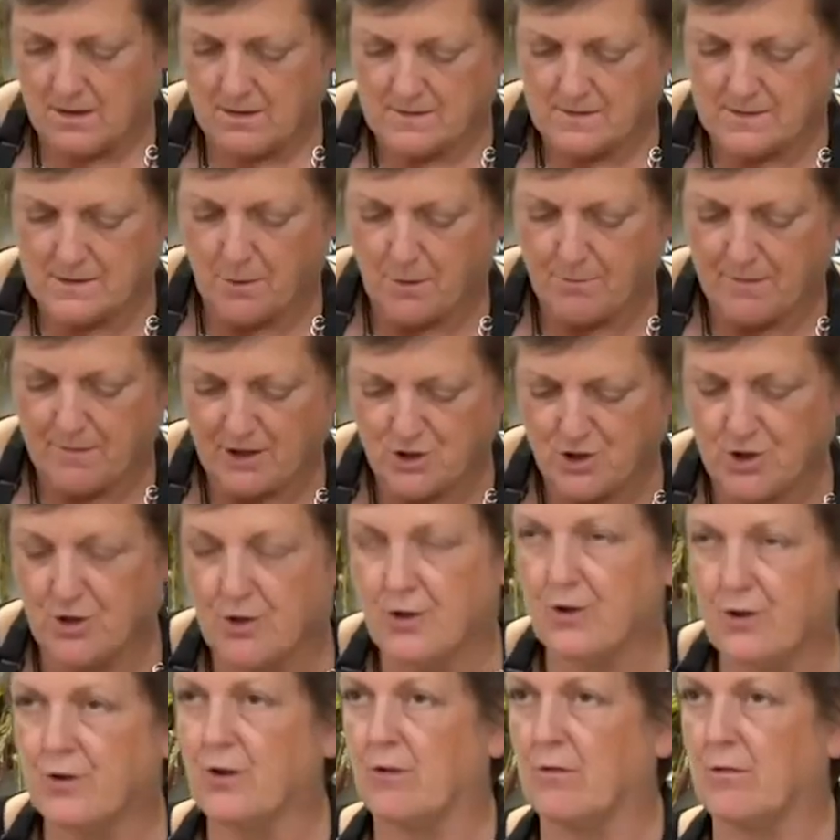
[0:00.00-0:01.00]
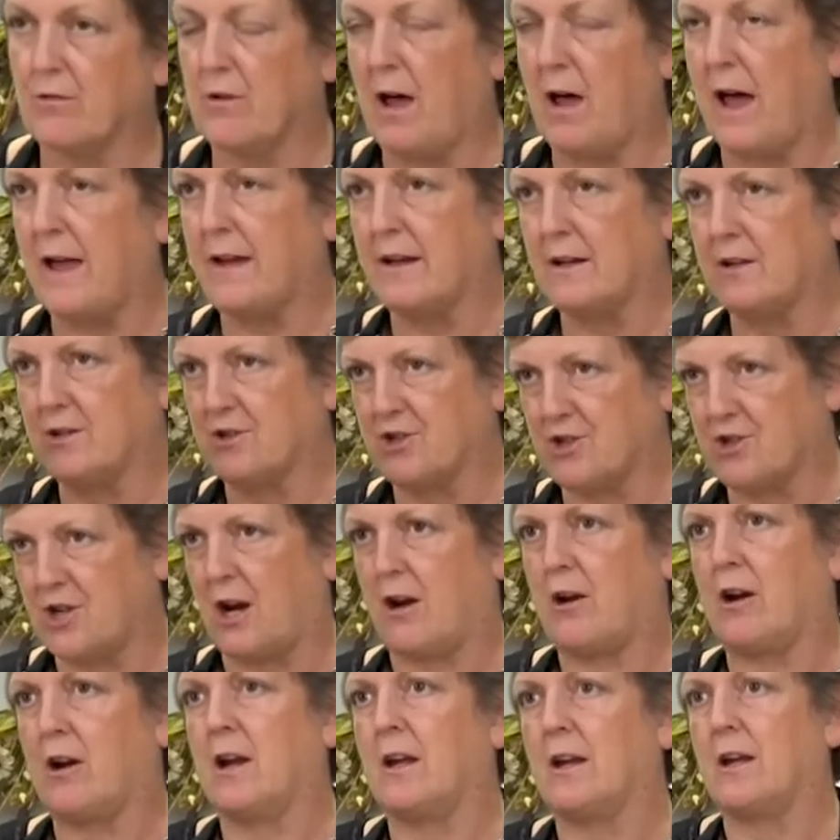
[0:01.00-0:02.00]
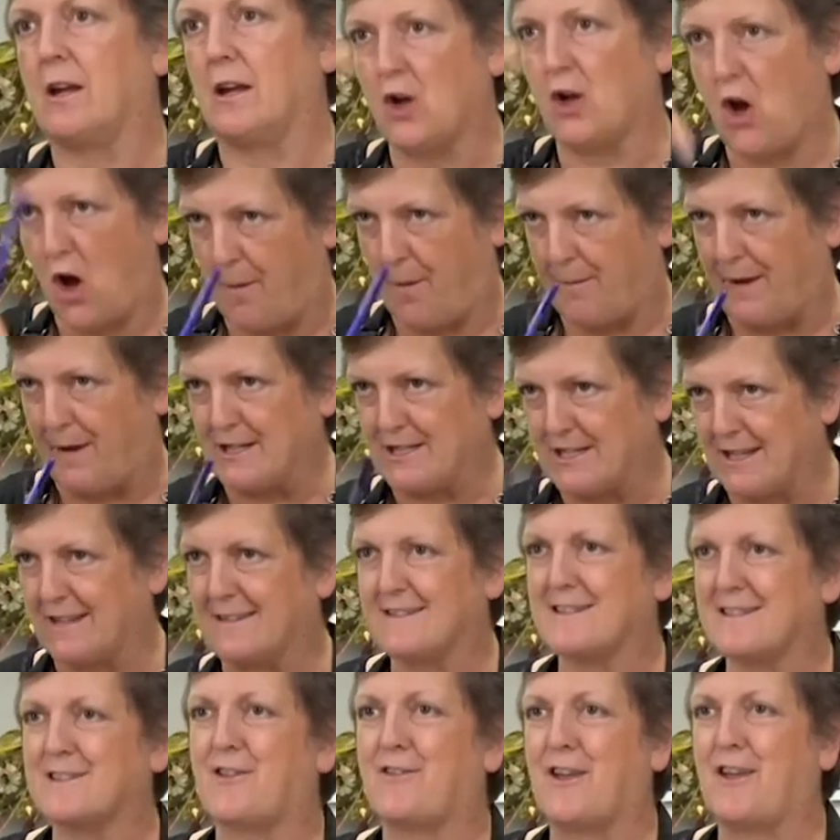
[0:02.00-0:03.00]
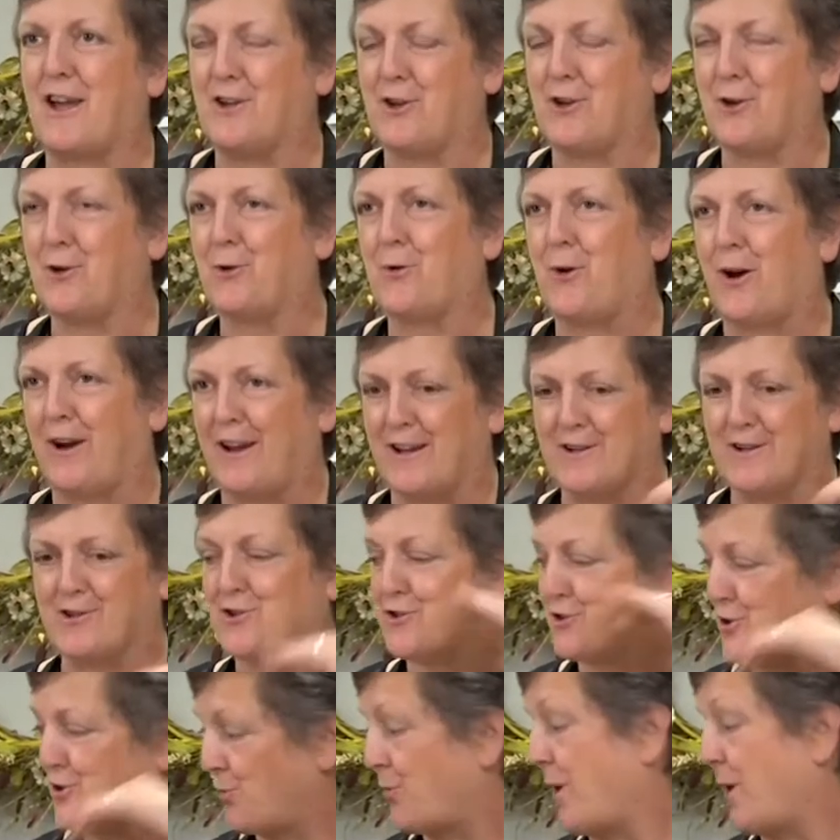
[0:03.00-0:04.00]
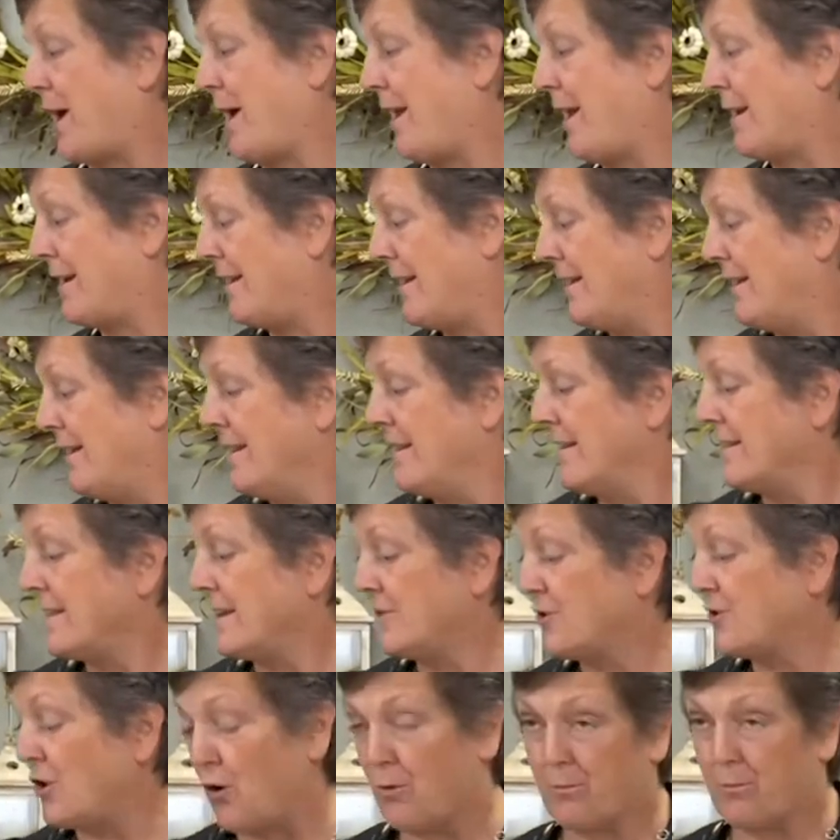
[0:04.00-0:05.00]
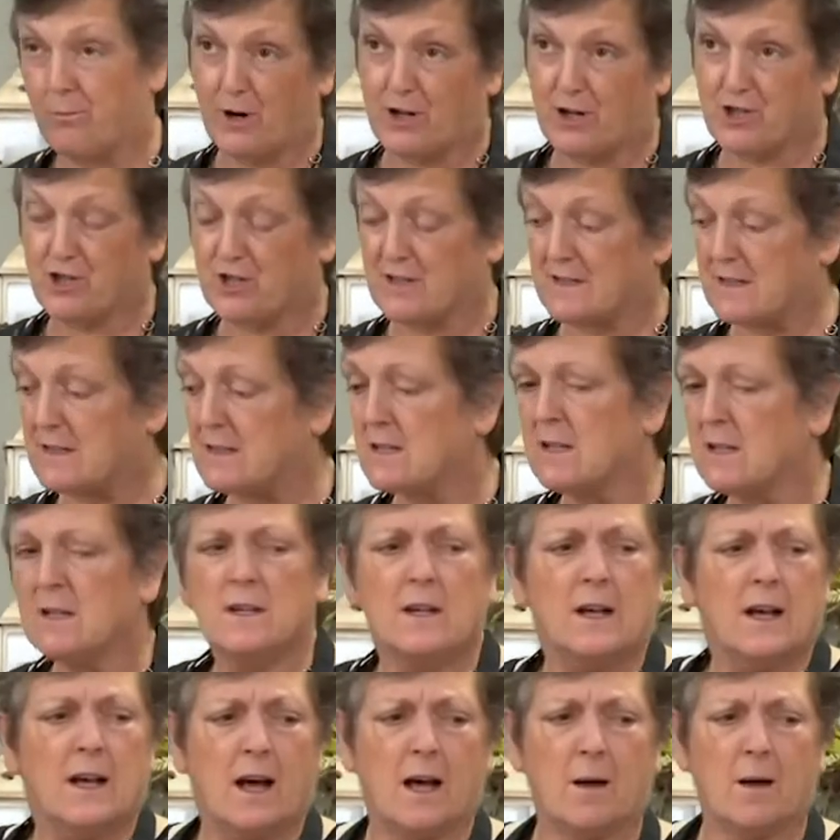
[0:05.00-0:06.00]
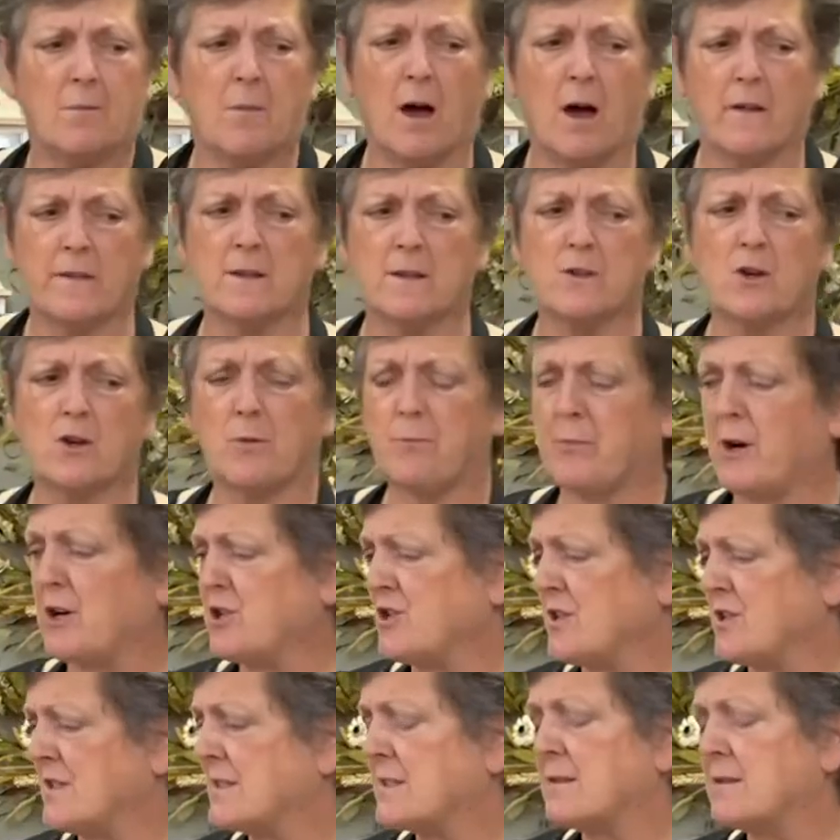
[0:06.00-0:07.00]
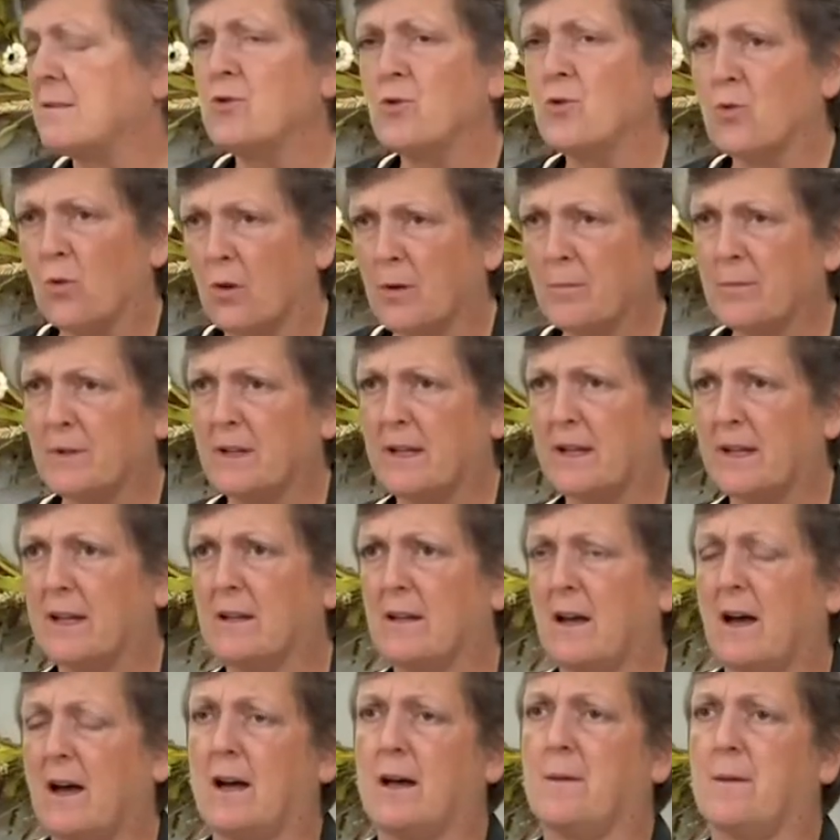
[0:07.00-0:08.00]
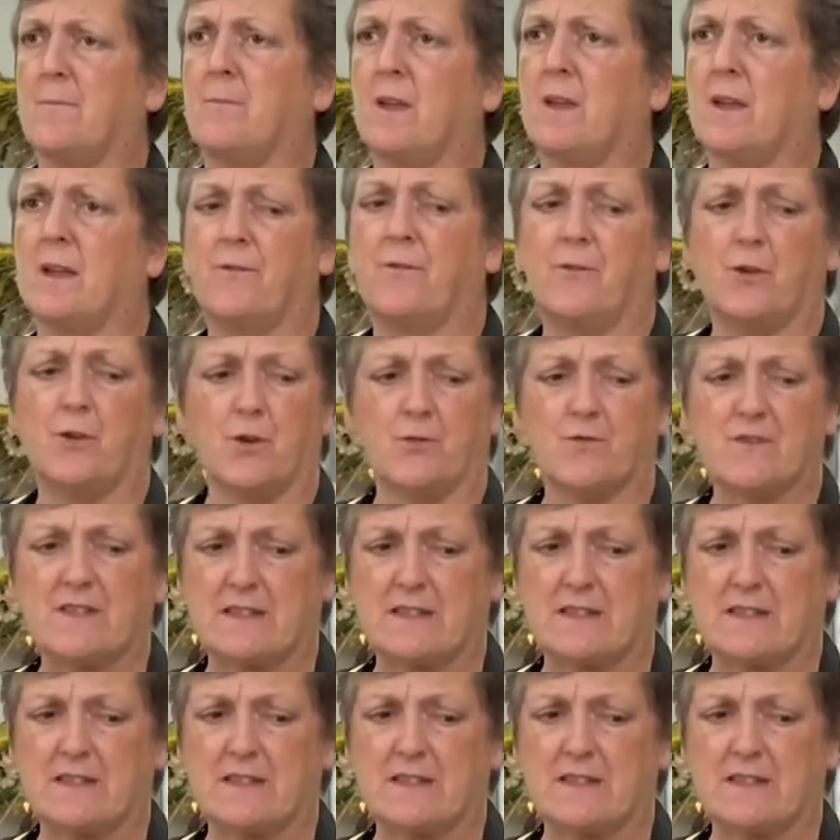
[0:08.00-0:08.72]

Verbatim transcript: So make sure you're like, sharing, and commenting so that you are entered to win the dome brushes. Um, on the dome brushes, normally, um, if you've